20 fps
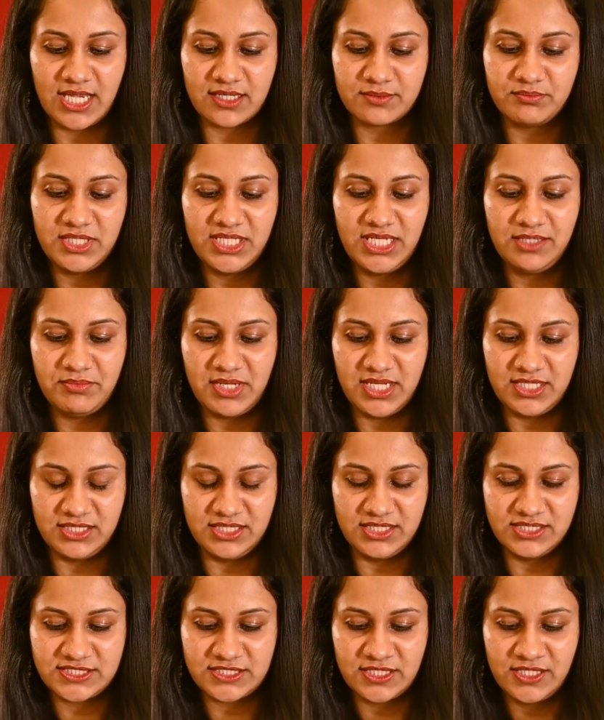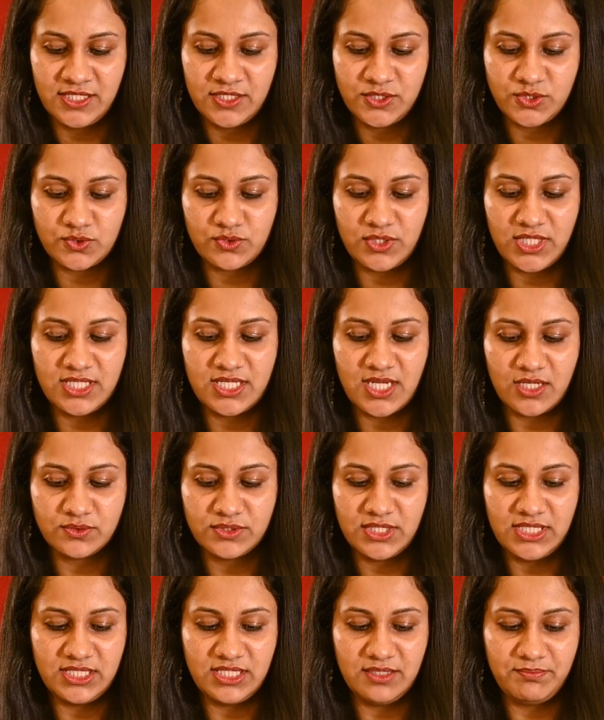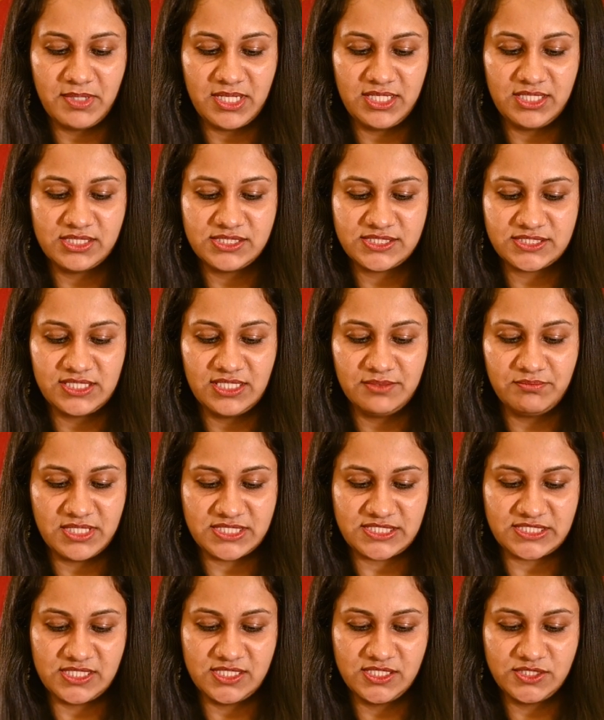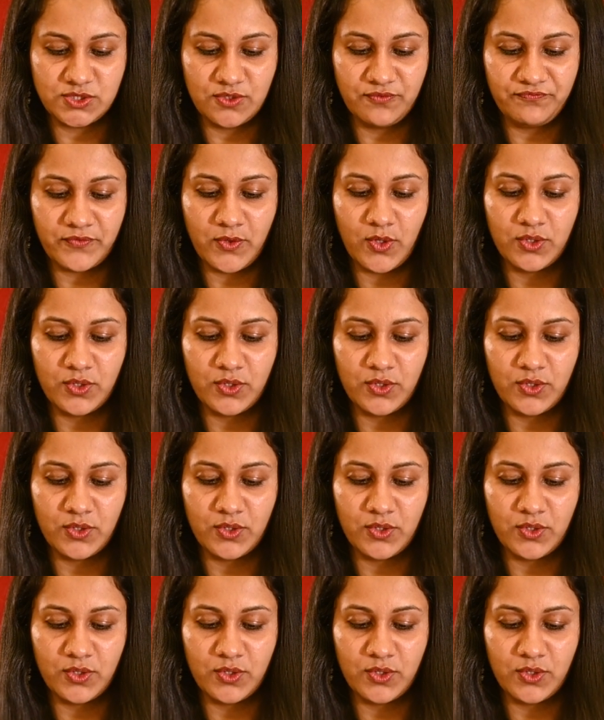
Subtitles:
Lakmini Mendis to read out the Independence Day message of